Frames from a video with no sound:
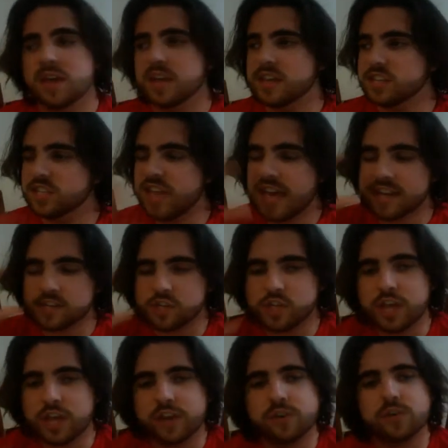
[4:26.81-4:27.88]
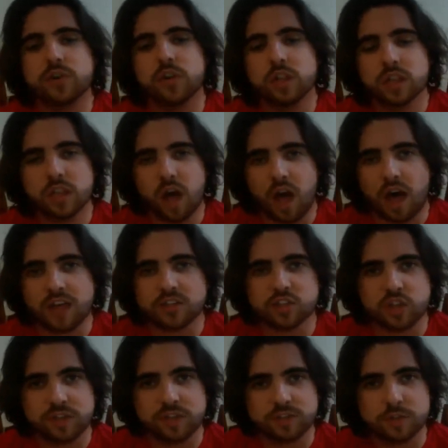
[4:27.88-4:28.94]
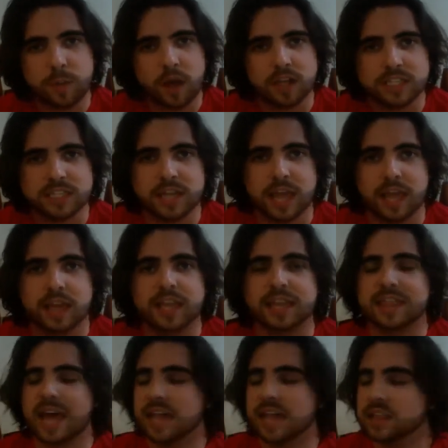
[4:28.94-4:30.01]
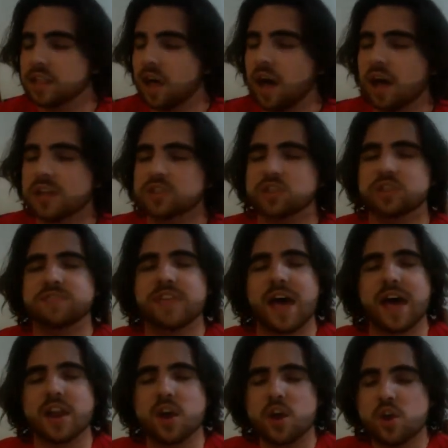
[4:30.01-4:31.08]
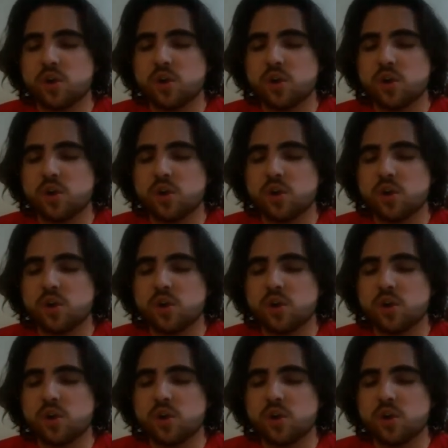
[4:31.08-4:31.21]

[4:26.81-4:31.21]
is that general loss of spontaneity, that loss of that